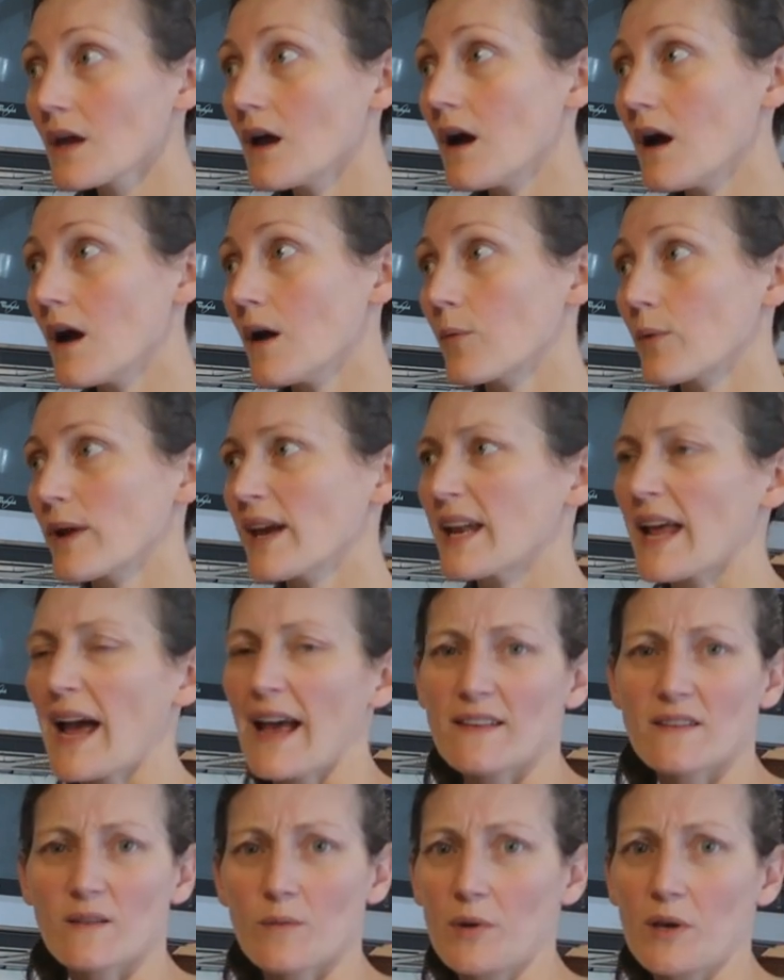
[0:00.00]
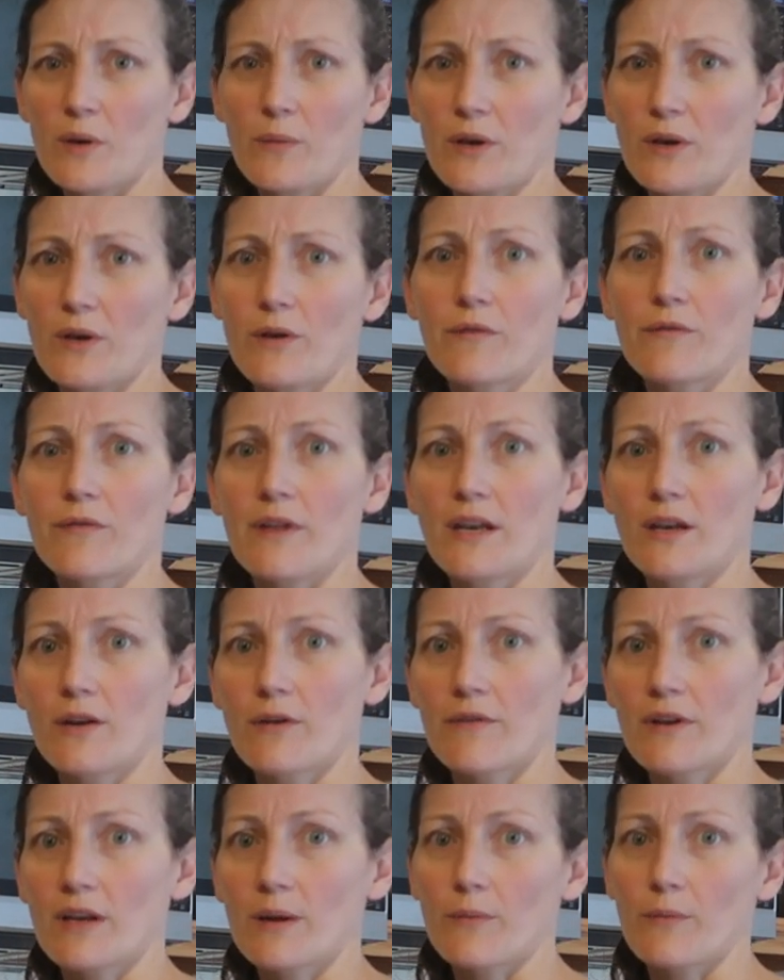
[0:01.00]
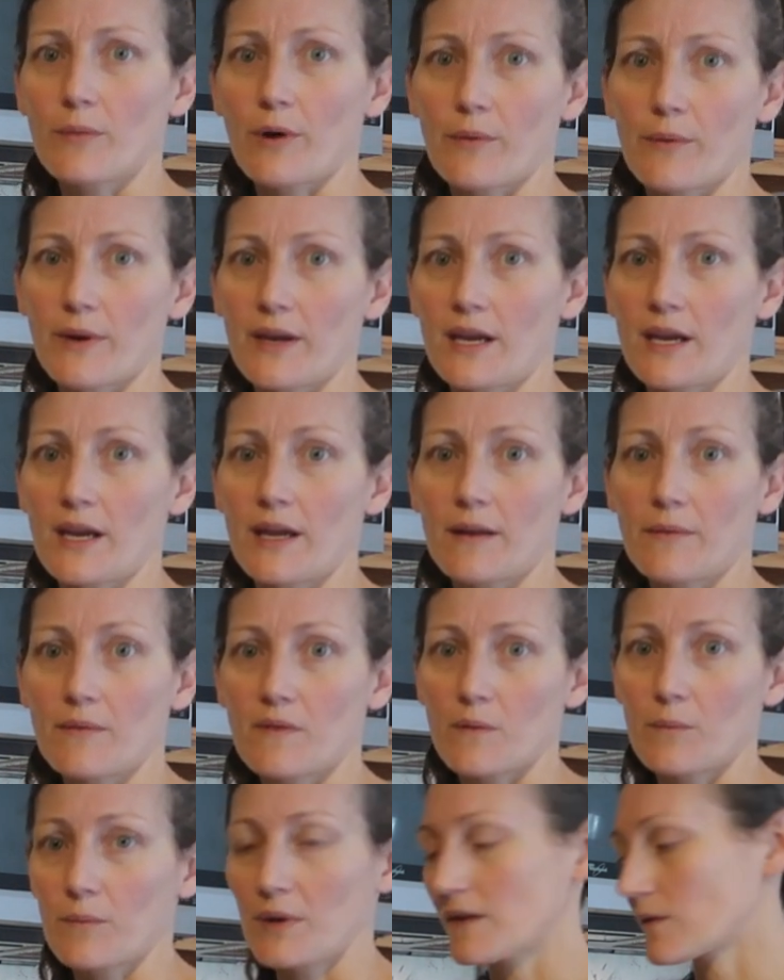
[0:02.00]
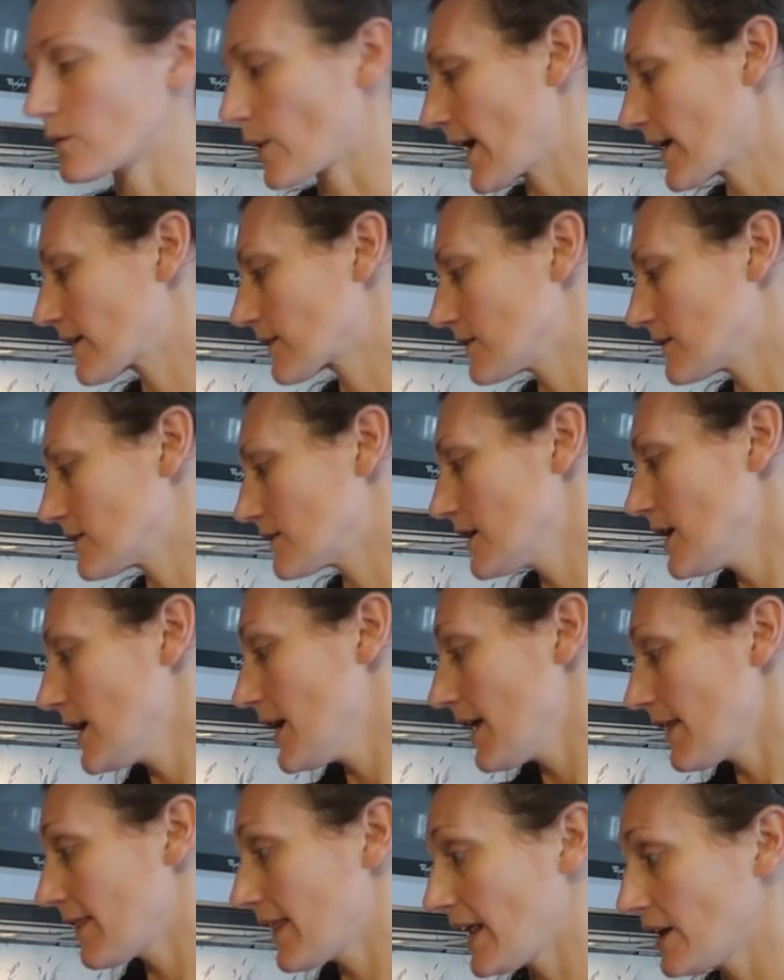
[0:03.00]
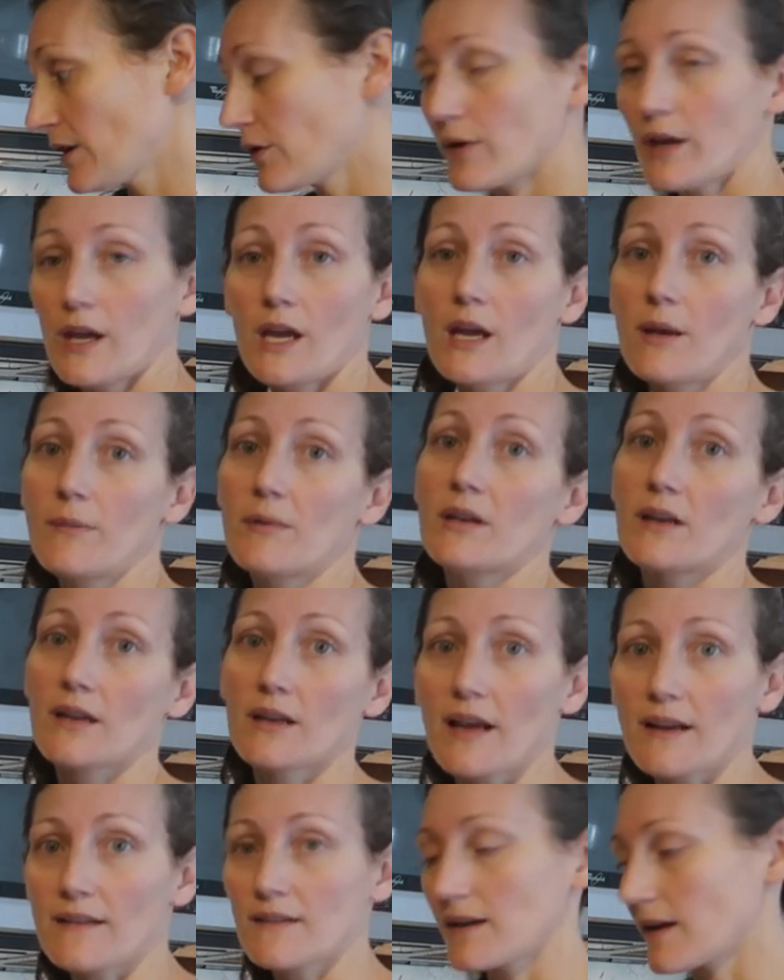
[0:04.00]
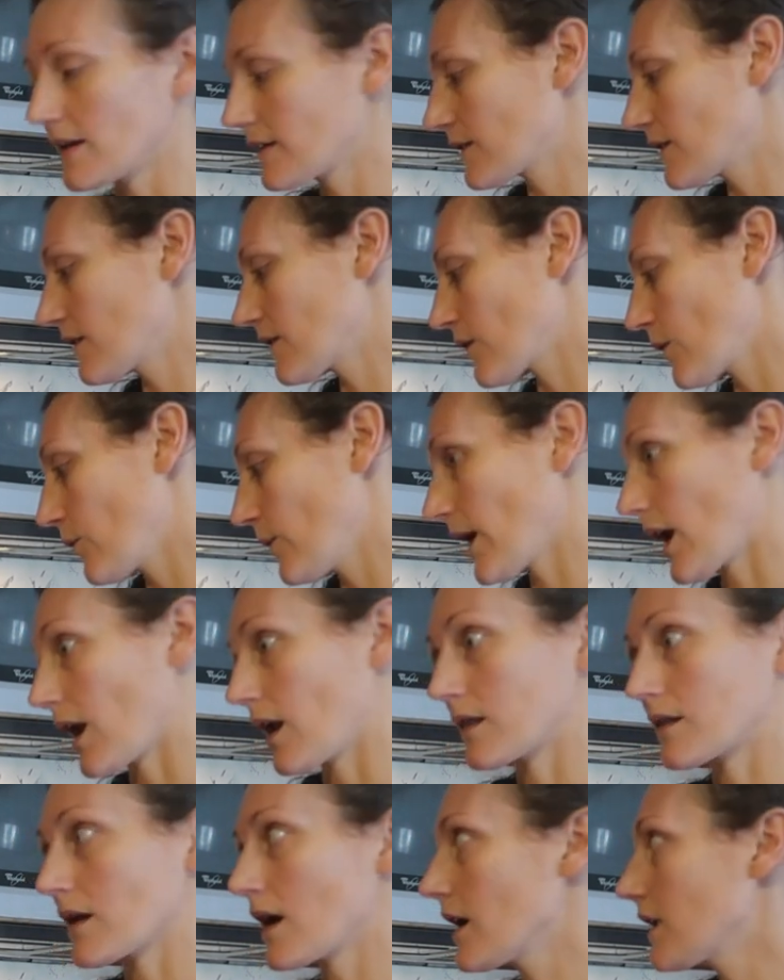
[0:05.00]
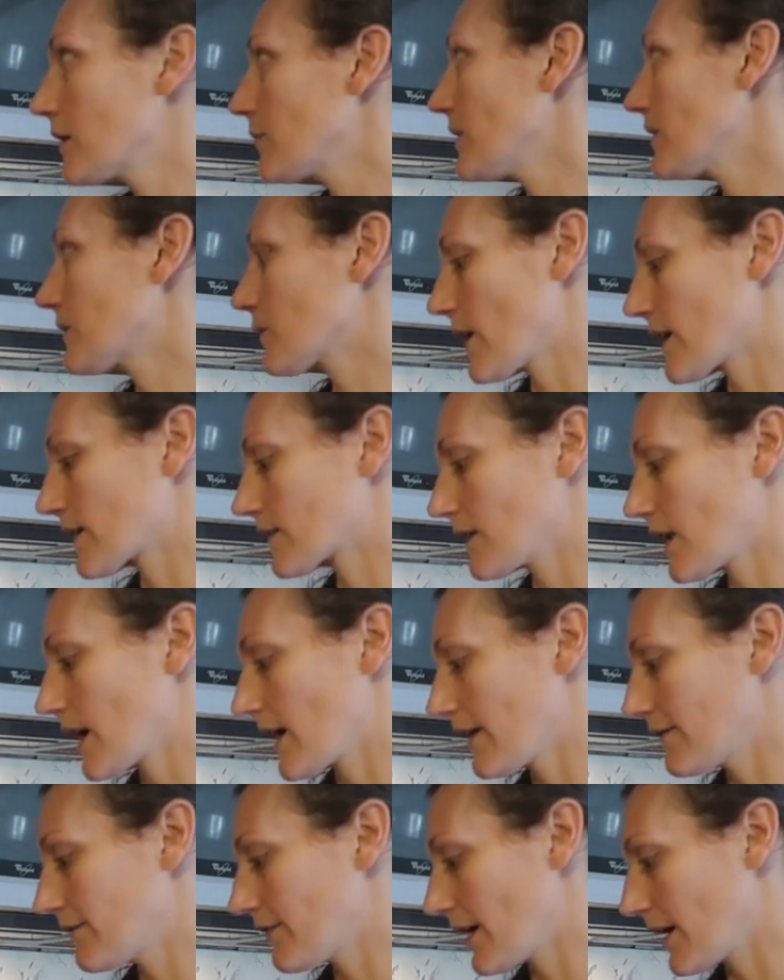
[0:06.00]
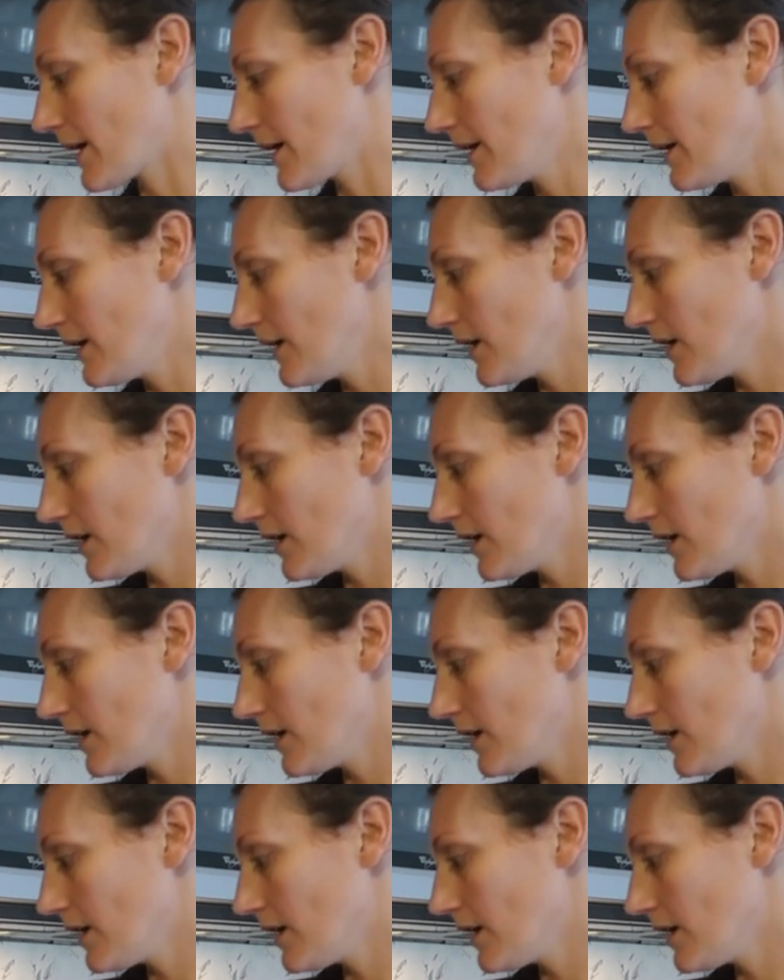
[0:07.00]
uh, we had asked somebody we knew if they knew of anywhere we could get some beeswax, and they knew him and connected us, and so we got a ton of beeswax, and I've uh,